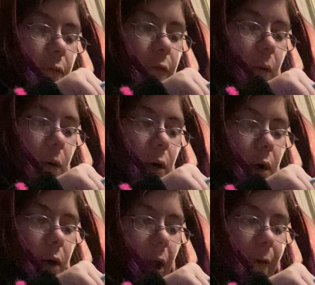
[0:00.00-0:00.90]

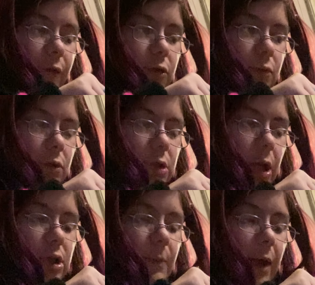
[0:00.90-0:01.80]
for half a dozen roses.
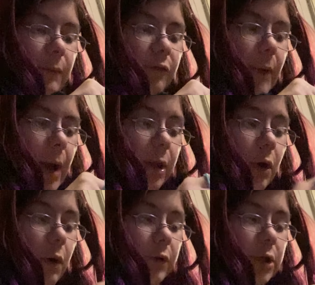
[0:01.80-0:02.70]
I used to buy them for Mommy
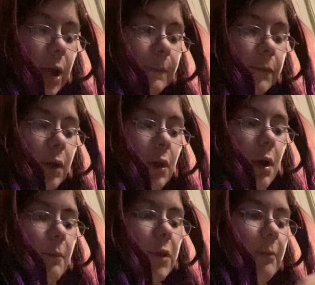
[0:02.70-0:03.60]
all the time.
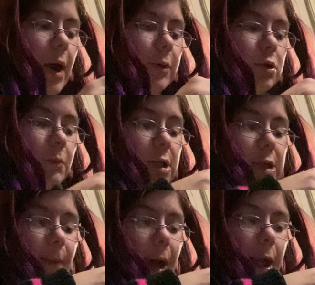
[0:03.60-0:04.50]
Then Mommy told me to
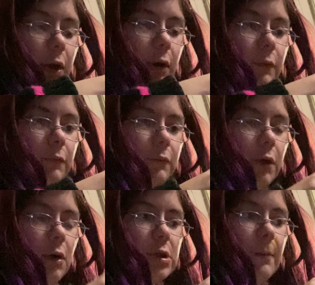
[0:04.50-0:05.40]
stop buying her
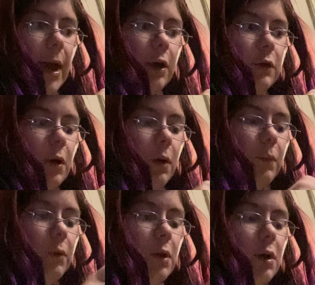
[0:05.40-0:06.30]
those and buy her the
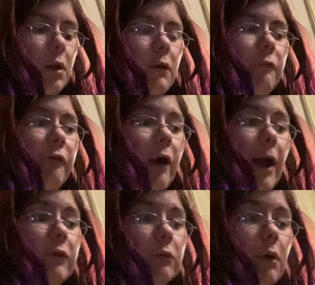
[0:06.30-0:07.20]

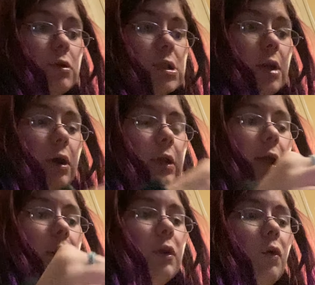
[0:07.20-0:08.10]
forever roses that are in,
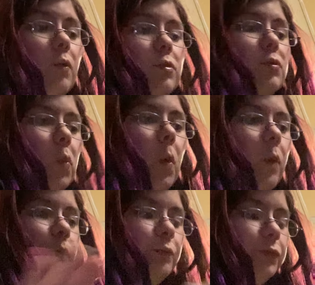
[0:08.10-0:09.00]
like, the
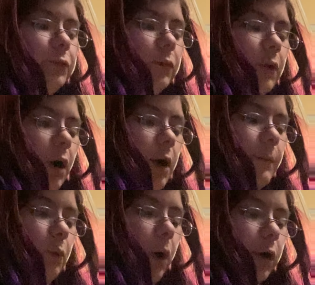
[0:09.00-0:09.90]

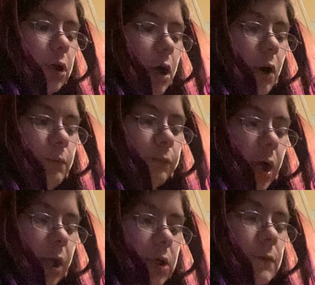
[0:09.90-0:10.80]
water dome
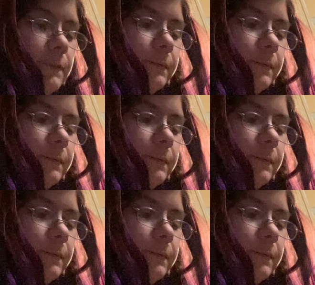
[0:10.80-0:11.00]
things.